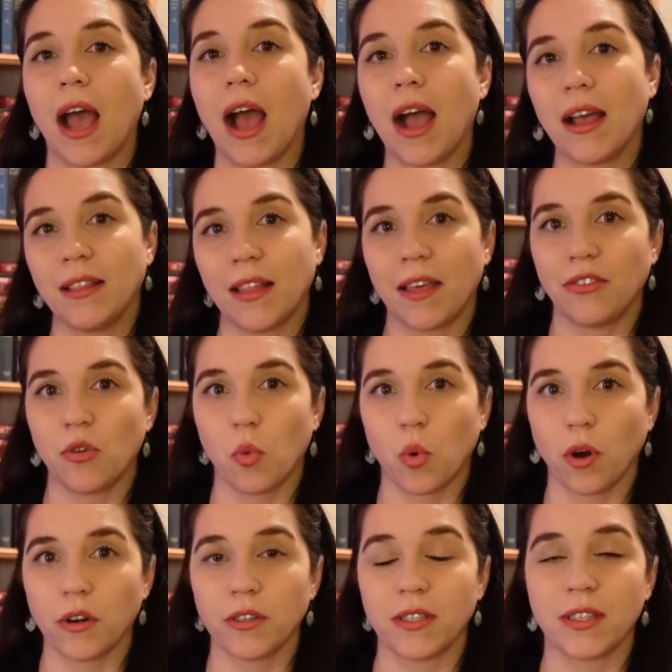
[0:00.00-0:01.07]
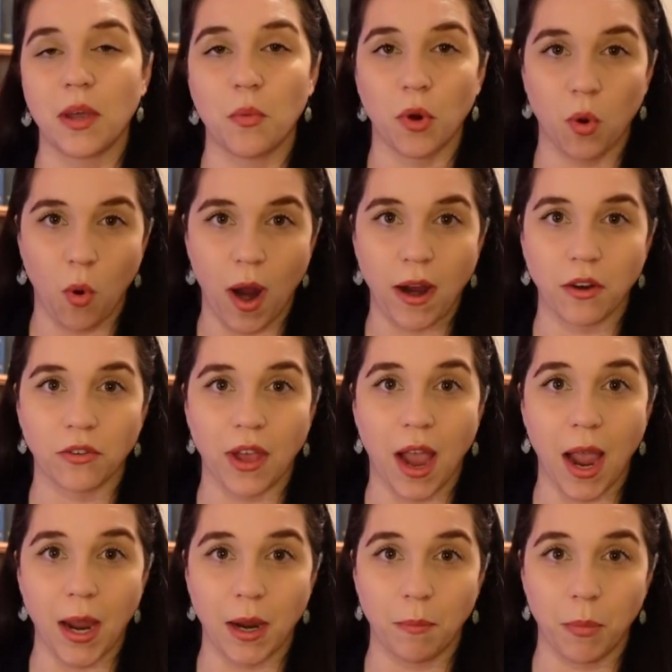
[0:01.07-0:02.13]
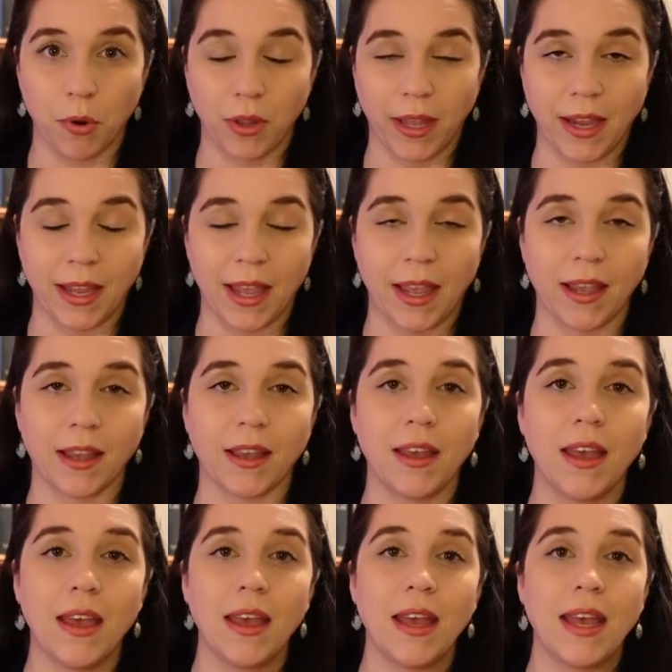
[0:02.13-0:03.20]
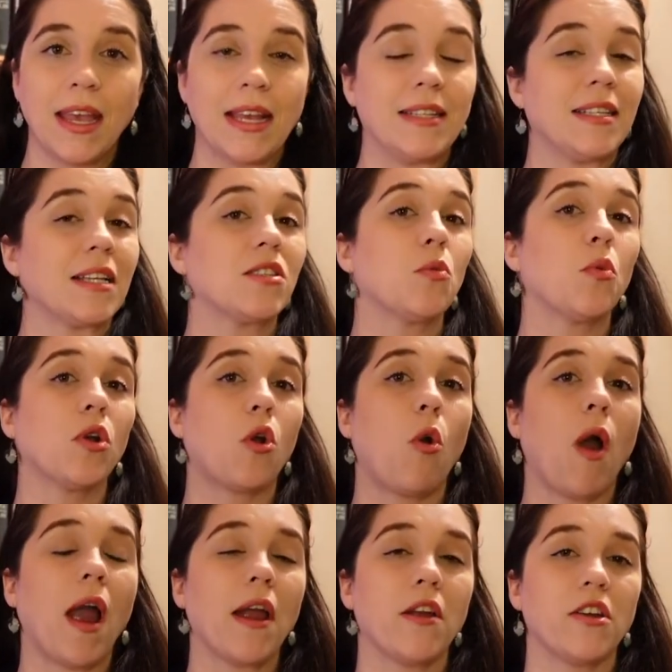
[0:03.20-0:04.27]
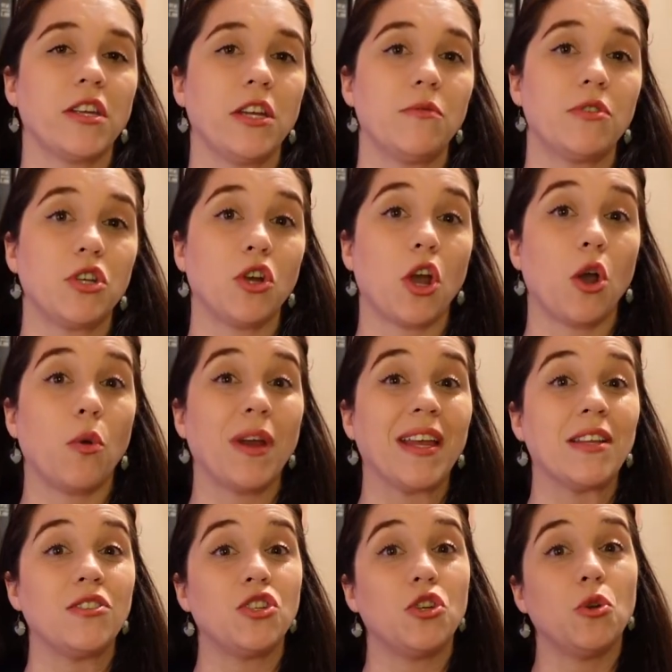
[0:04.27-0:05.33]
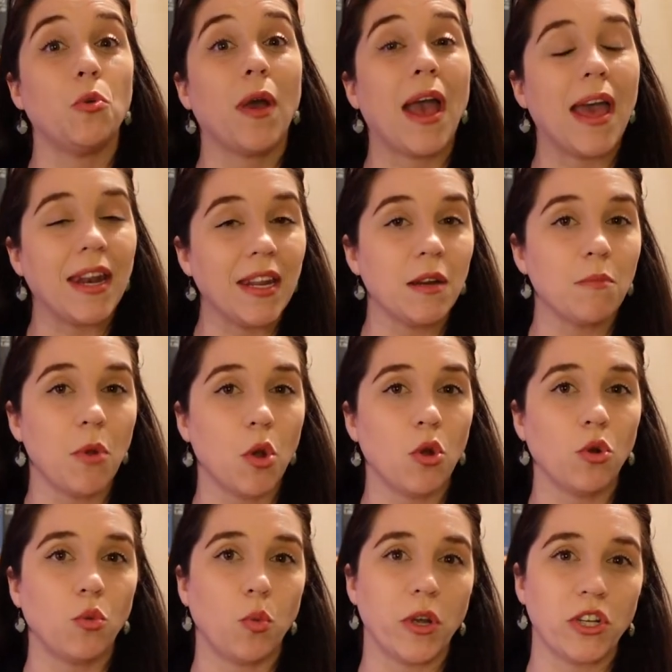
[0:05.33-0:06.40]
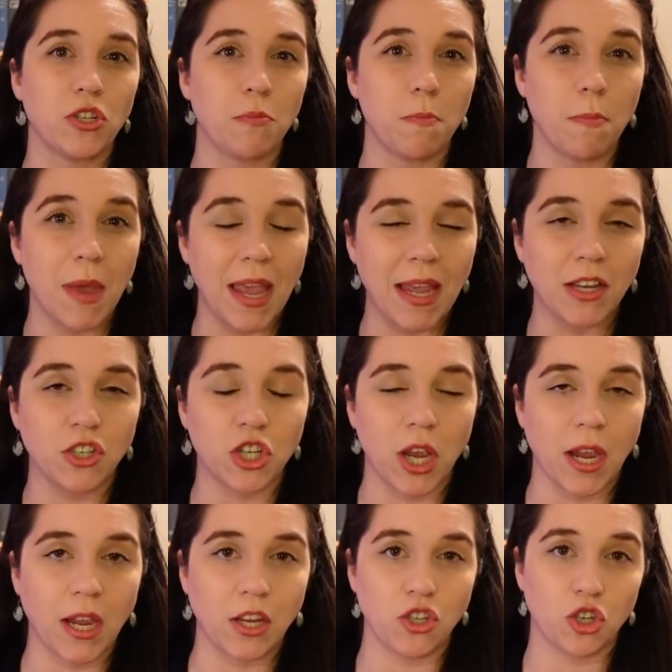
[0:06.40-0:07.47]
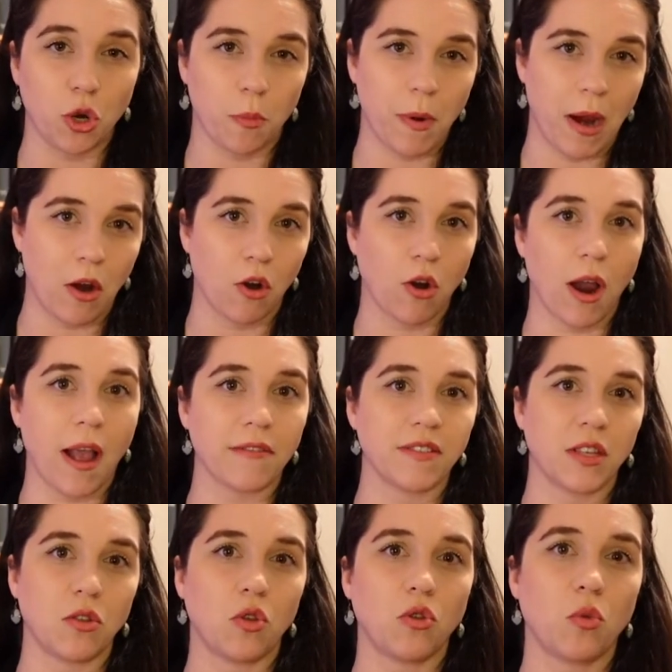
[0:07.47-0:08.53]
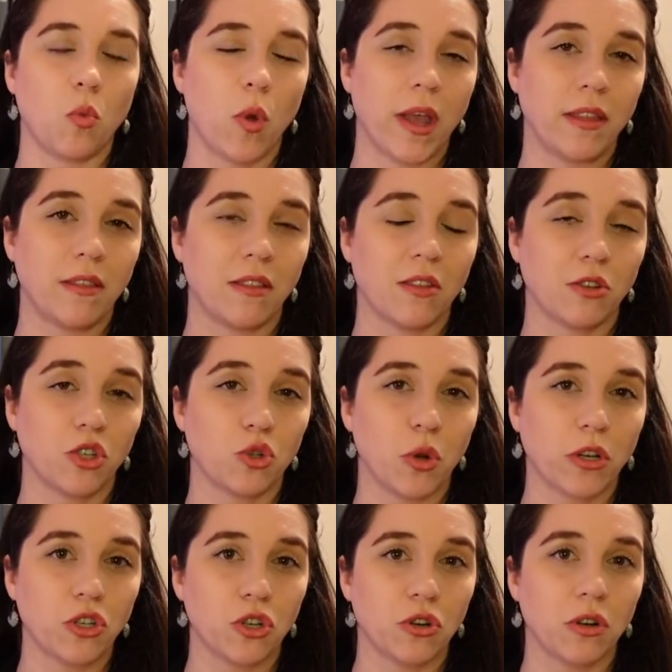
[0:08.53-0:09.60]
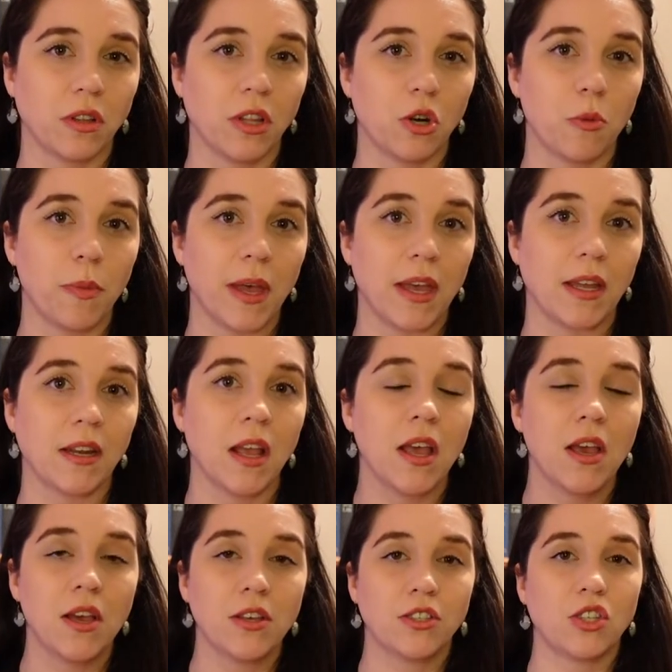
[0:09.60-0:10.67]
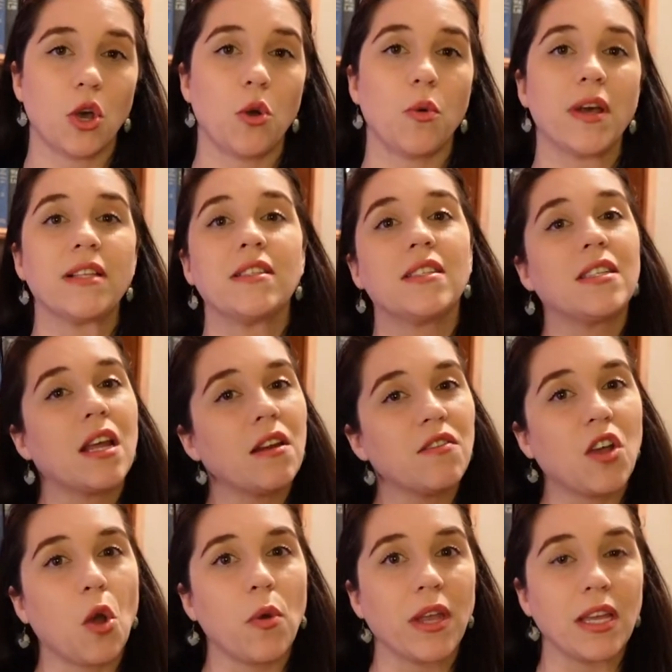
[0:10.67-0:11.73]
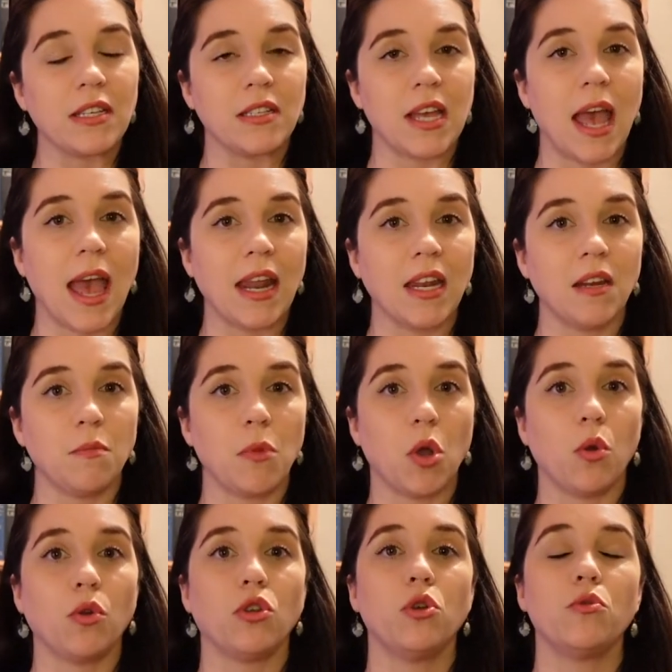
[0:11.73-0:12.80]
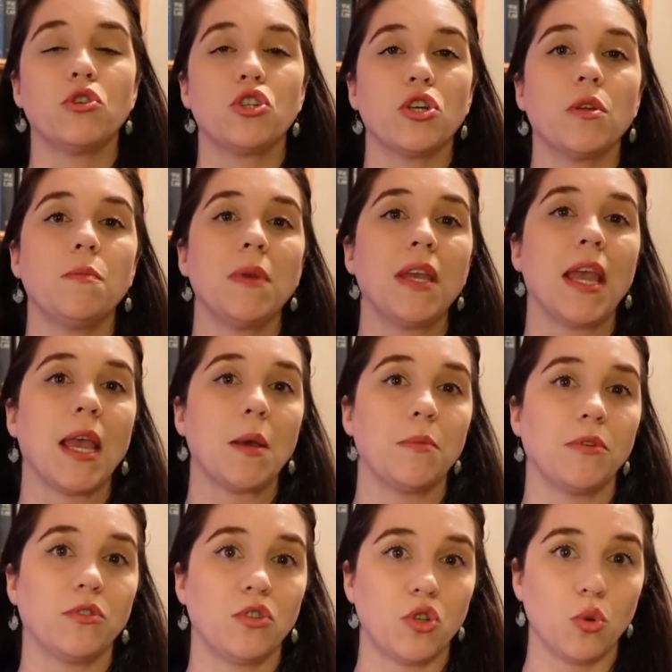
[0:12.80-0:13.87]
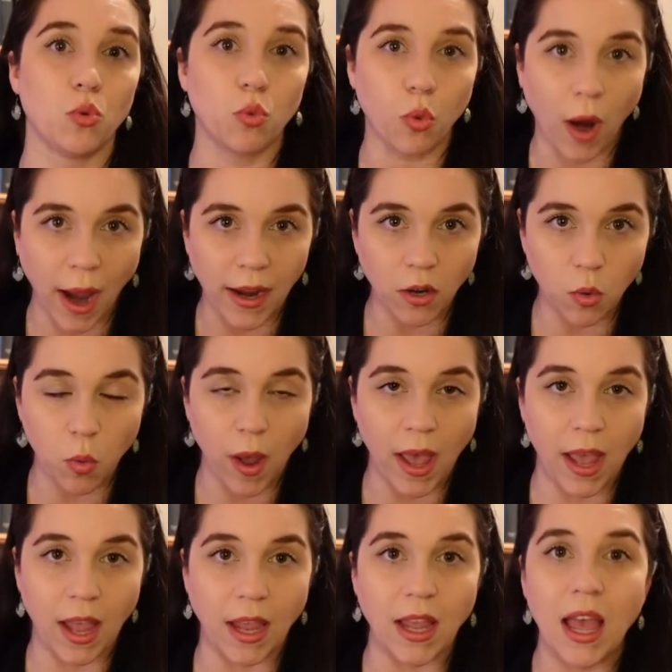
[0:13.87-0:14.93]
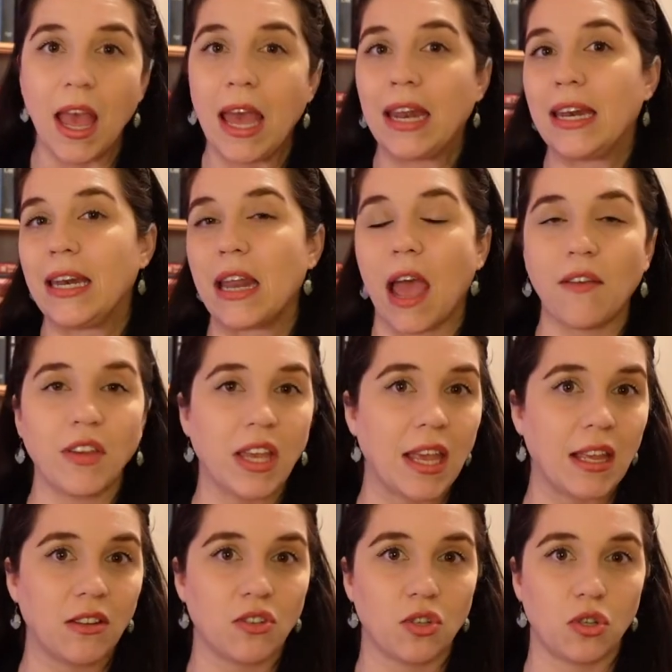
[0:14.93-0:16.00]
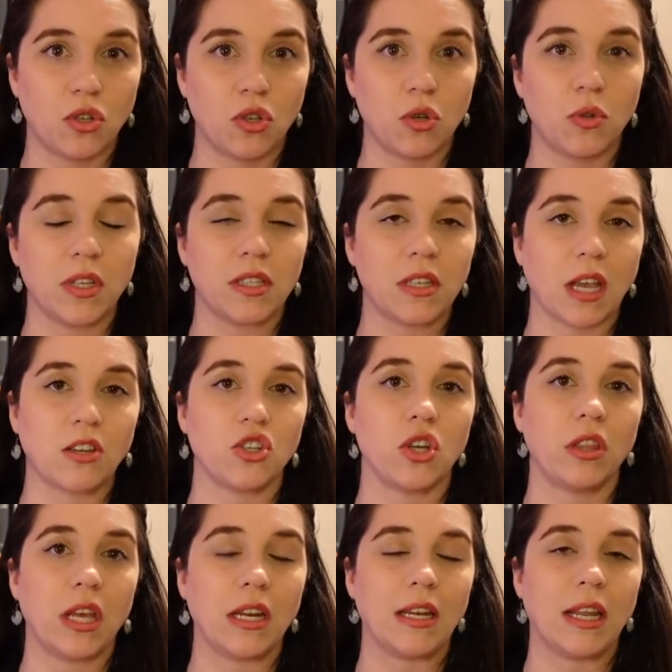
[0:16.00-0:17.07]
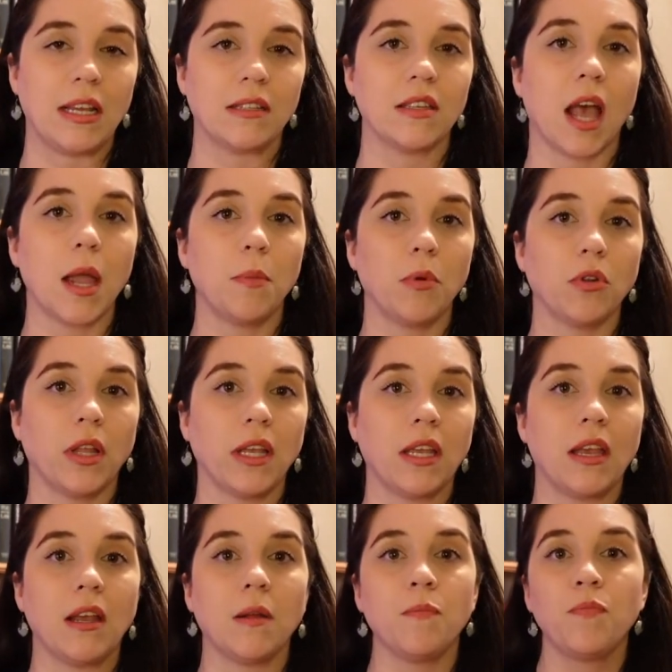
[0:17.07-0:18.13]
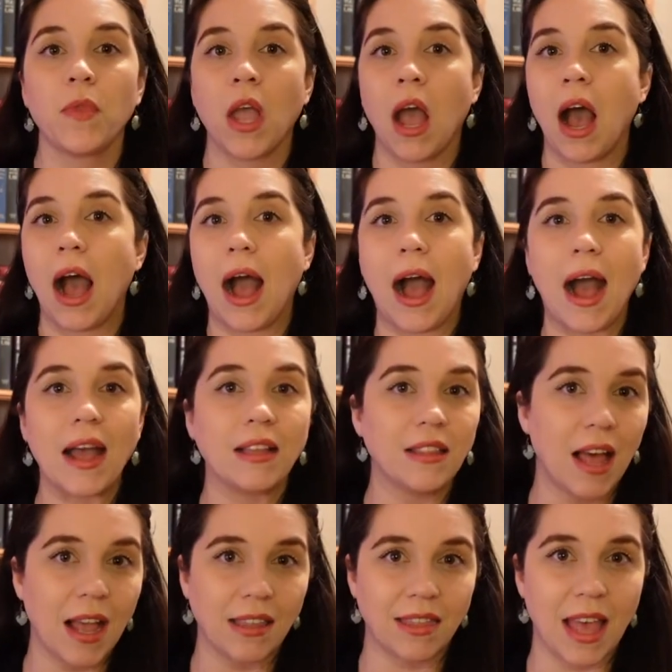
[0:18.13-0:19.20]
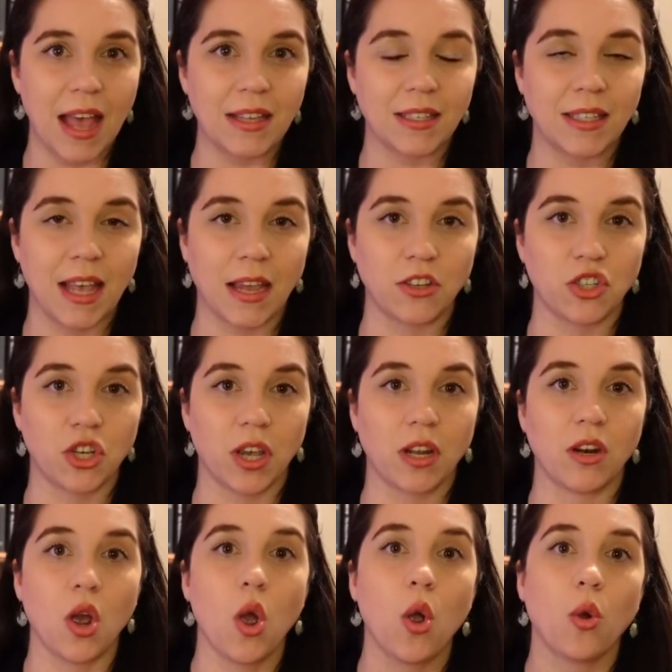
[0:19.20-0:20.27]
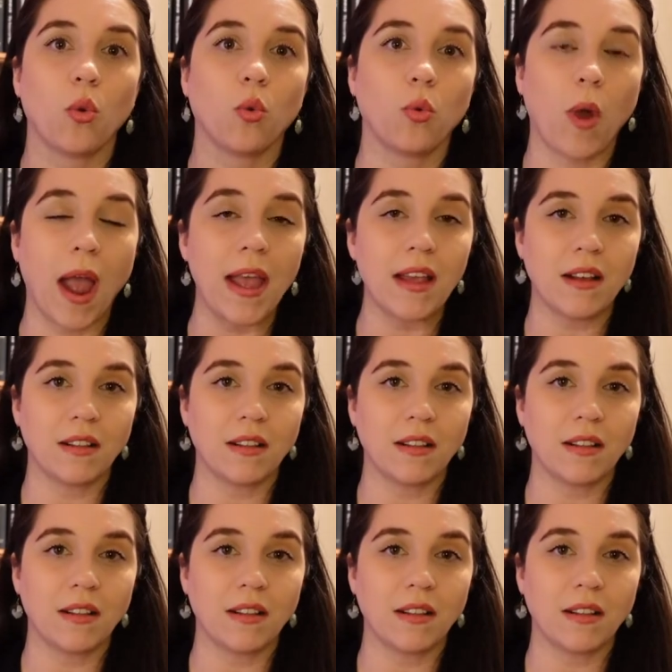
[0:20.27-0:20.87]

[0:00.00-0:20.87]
highlight the words that require the hyperlinking. It doesn't require you to go into edit mode, which may change your paragraphs and the way that they're structured a little bit. So instead of going into edit mode, you should be able to right away navigate to the section that needs hyperlinking, highlight that section, right